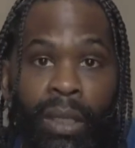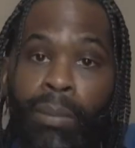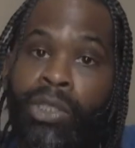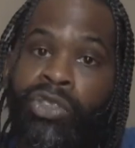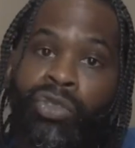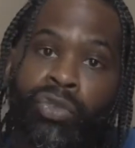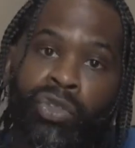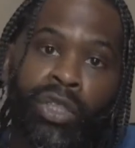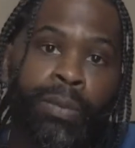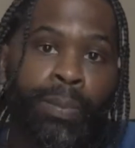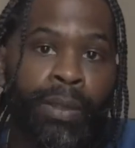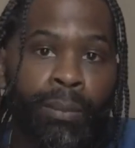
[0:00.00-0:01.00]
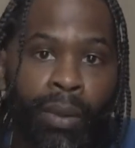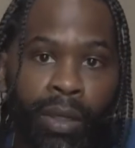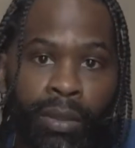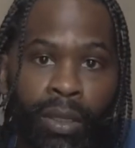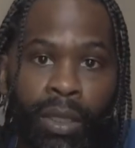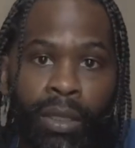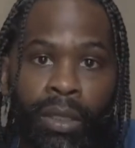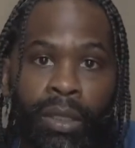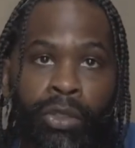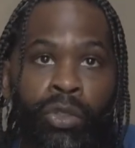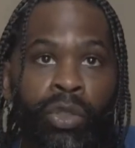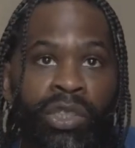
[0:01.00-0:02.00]
But you tripping, bro.
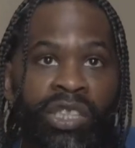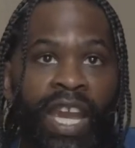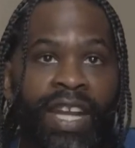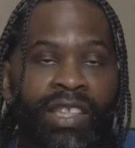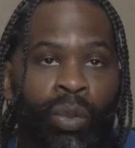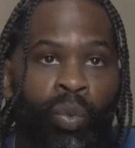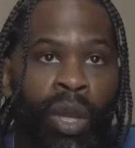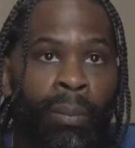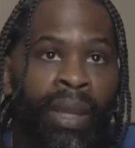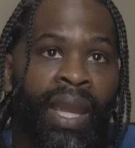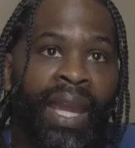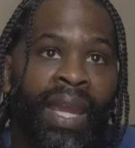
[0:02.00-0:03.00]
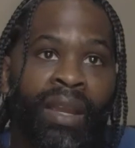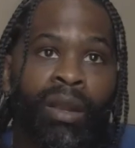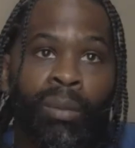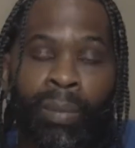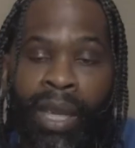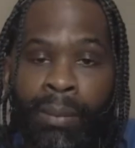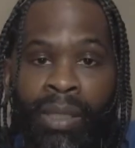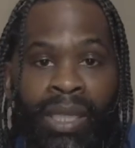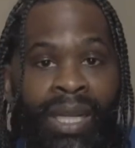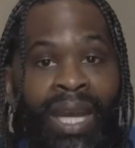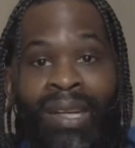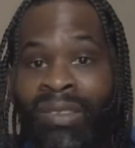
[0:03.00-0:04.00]
You attacked a woman and her baby,
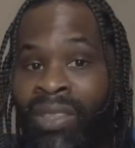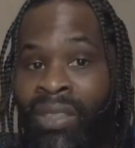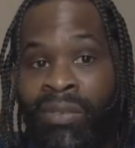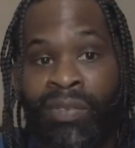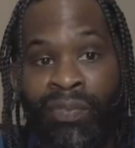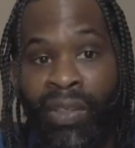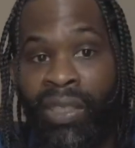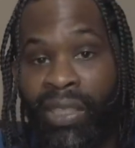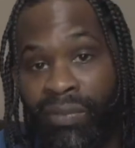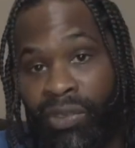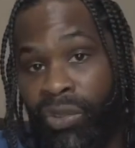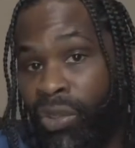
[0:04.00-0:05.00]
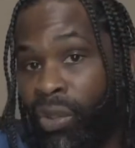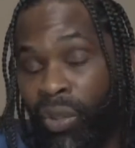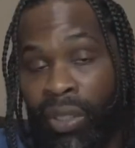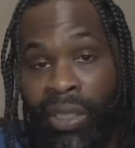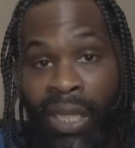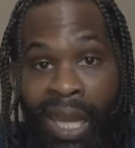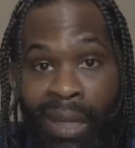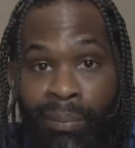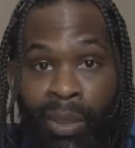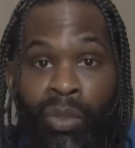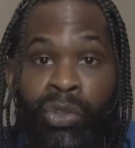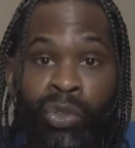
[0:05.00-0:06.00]
and I don't give a fuck if you know her or not,
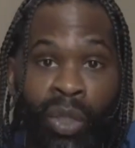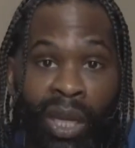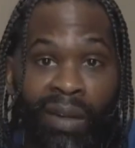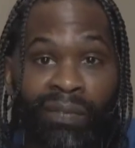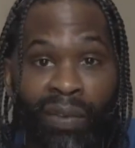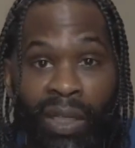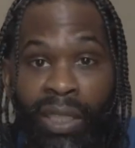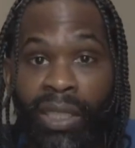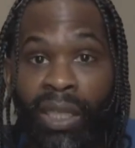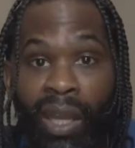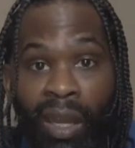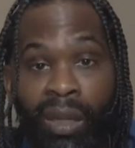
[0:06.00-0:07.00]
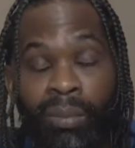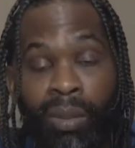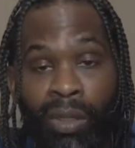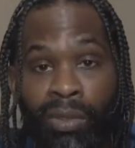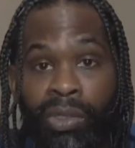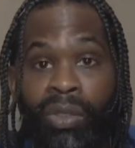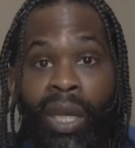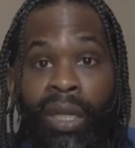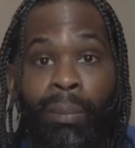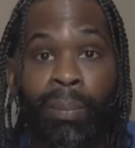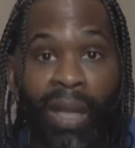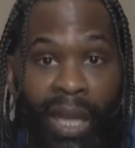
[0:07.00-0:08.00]
bro. You out of fucking law, bro. You out
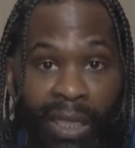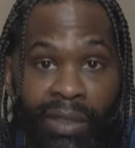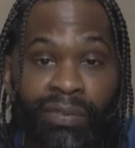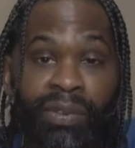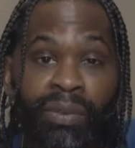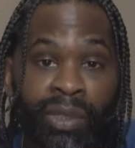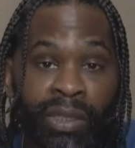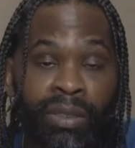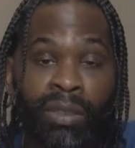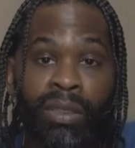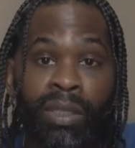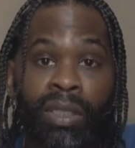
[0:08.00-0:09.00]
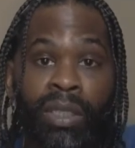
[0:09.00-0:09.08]
of pocket, for real.